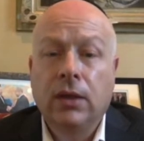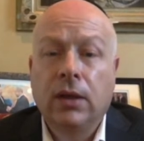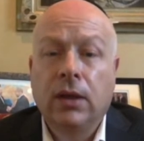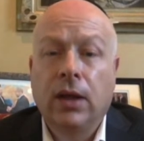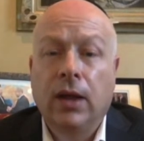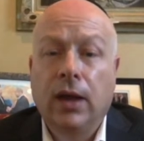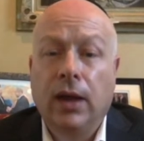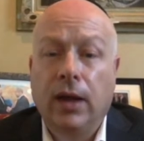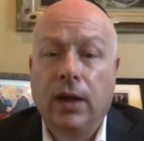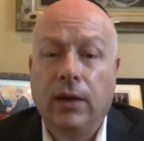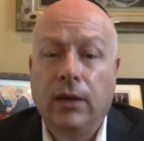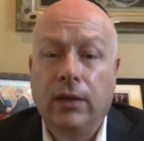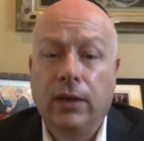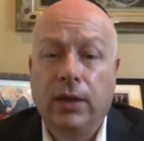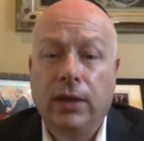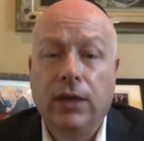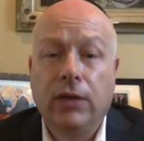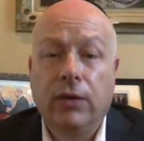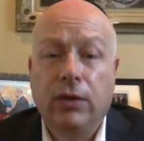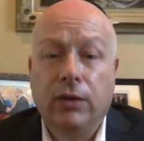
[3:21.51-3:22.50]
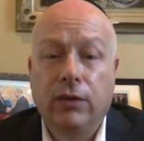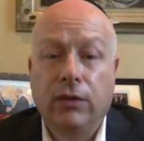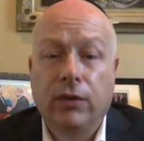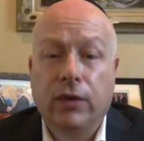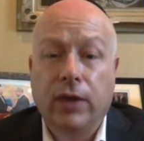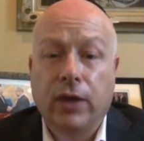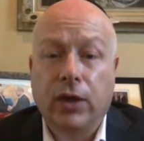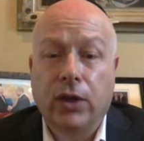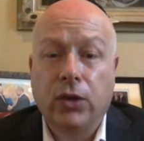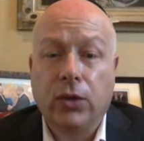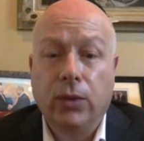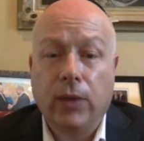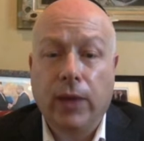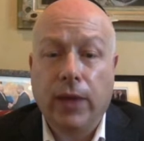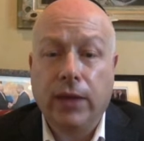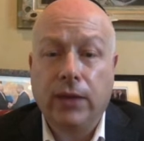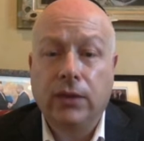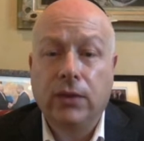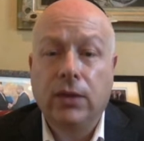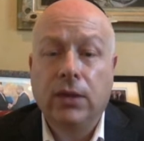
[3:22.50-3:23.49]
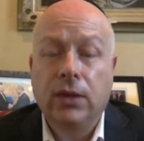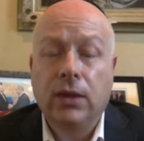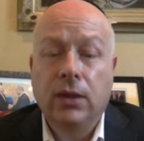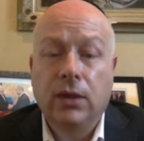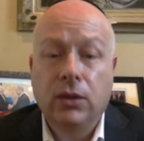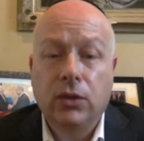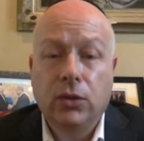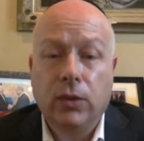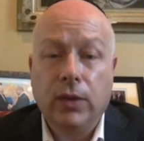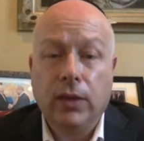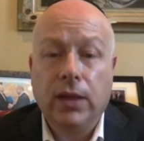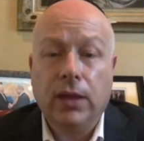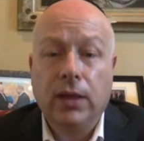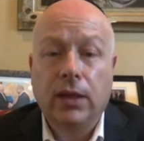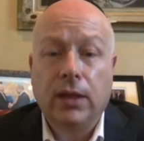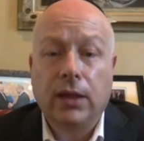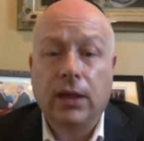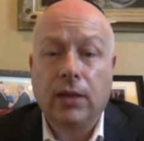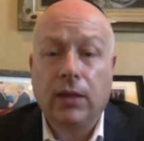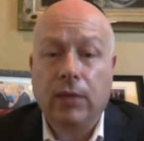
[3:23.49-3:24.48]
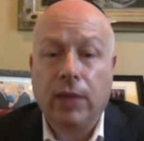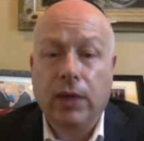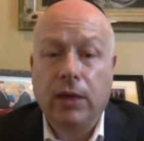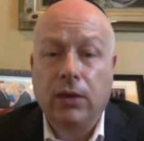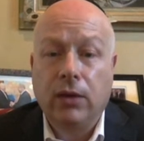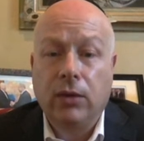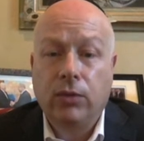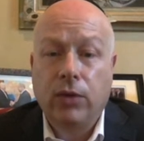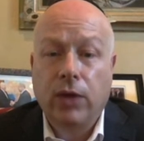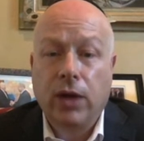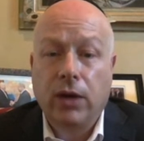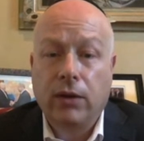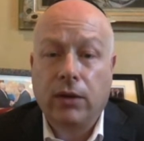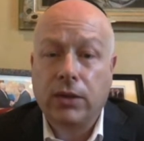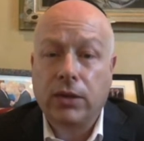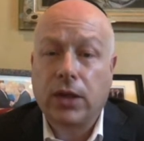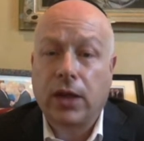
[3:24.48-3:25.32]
The leader of Kuwait tweeted that they made good progress.